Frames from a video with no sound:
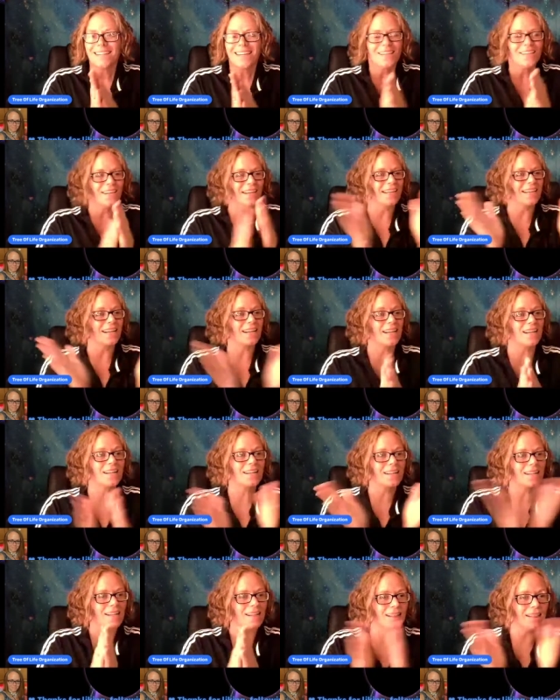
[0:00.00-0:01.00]
You can
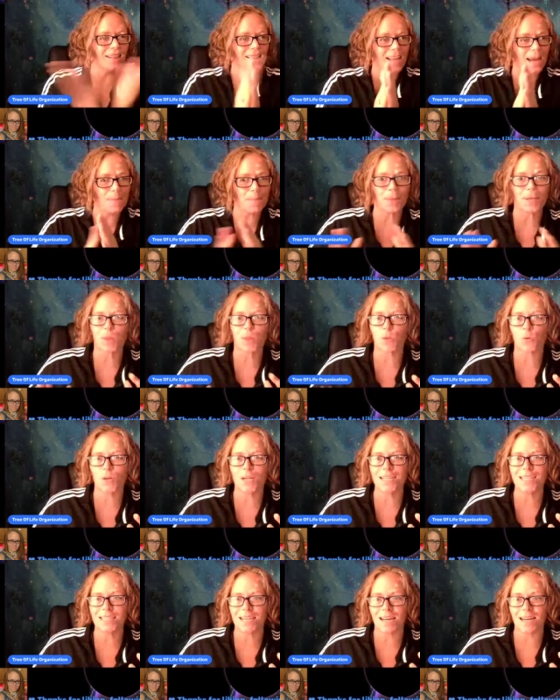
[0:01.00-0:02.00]
clap it
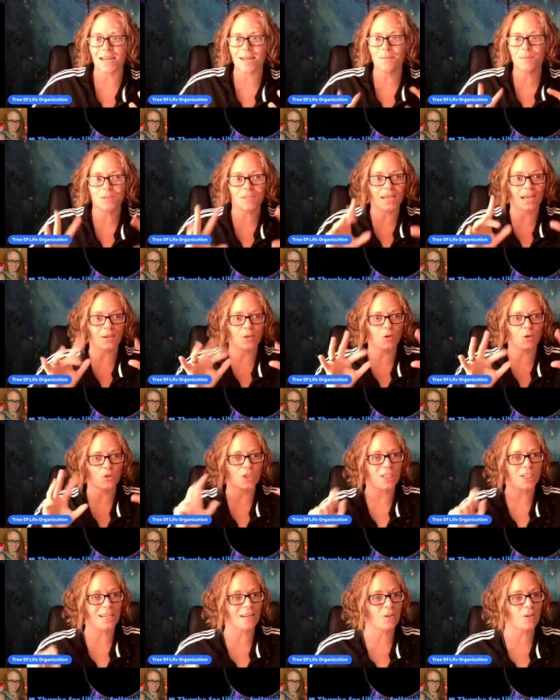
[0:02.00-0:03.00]
3 times, get your
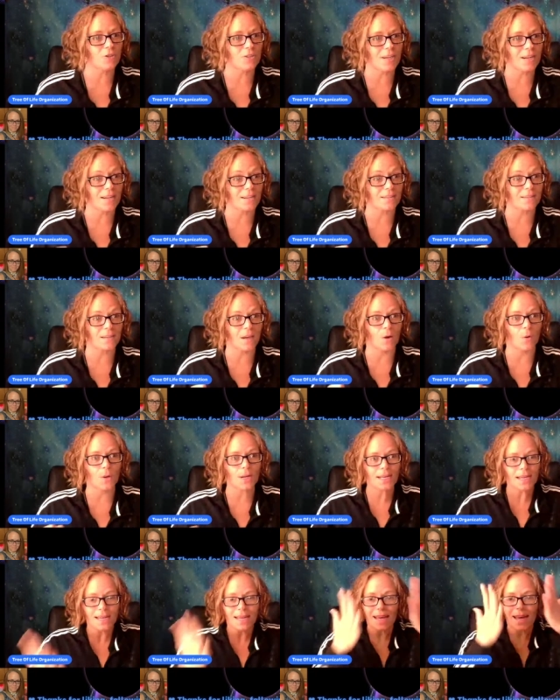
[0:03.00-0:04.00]
chi energetics
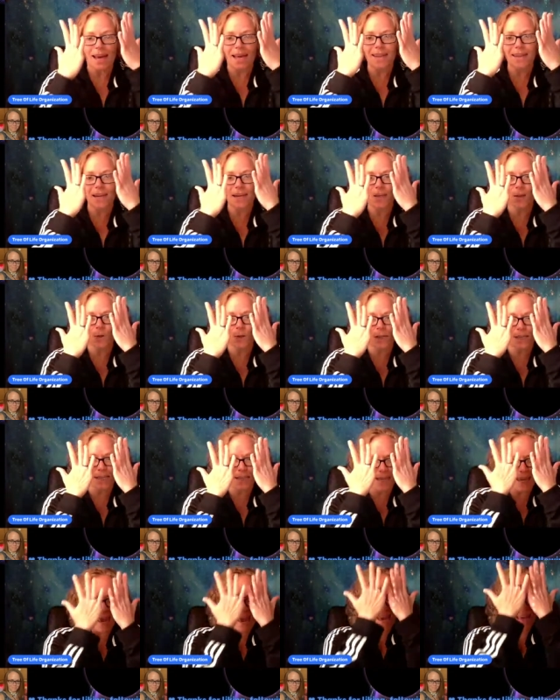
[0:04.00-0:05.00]
going, and then you
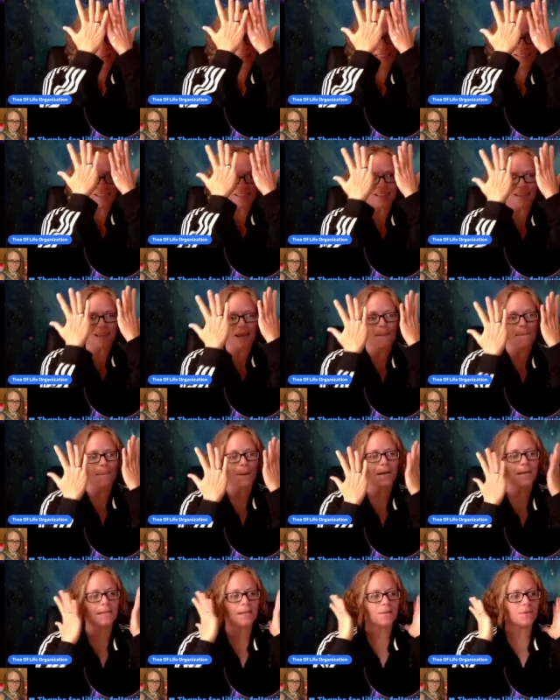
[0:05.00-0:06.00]
can cast that
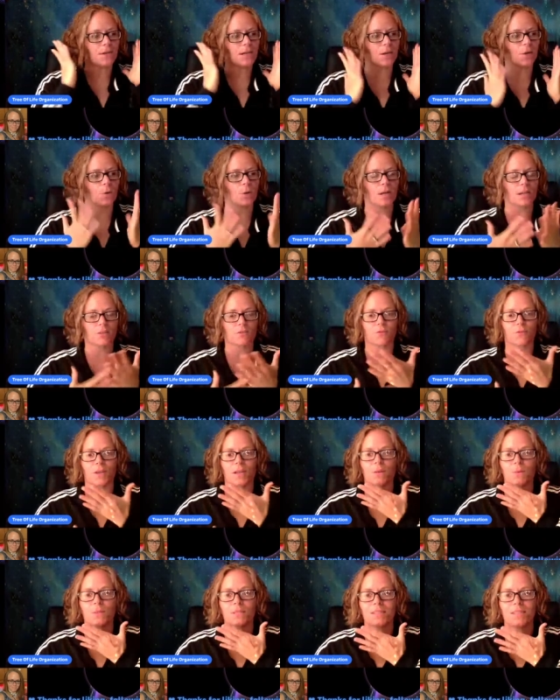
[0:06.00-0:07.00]
binary codex
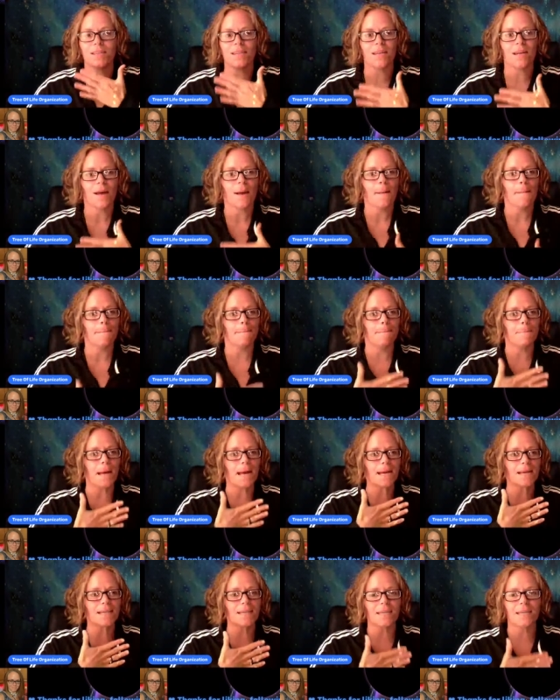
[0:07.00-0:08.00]
frequency
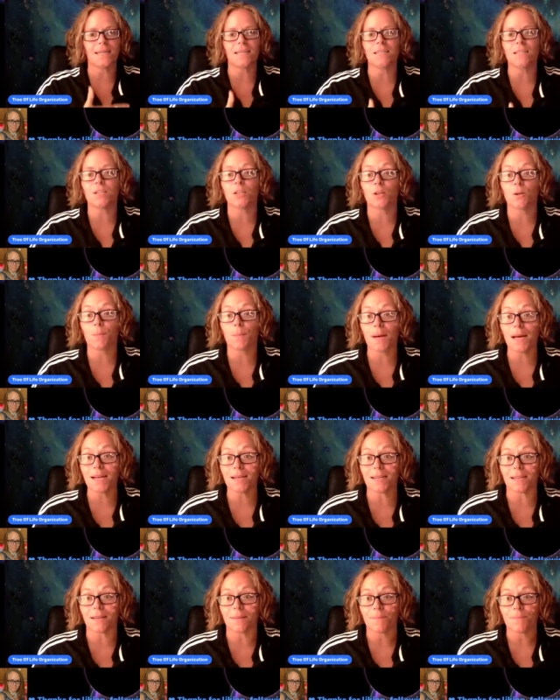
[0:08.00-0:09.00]
back into your
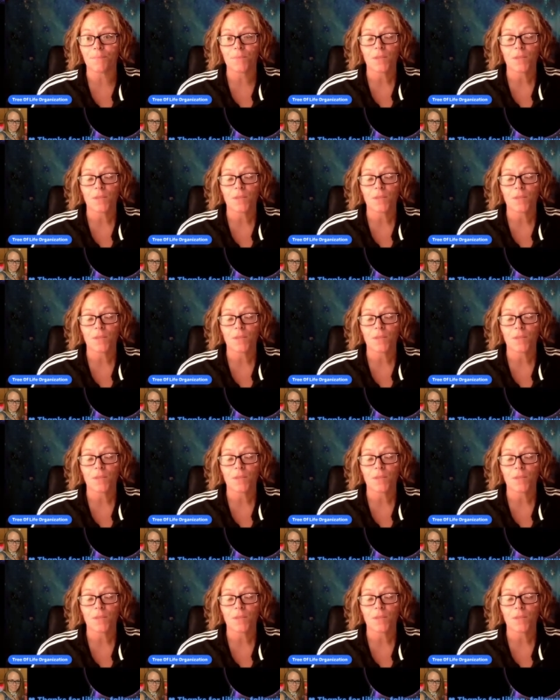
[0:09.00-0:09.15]
body.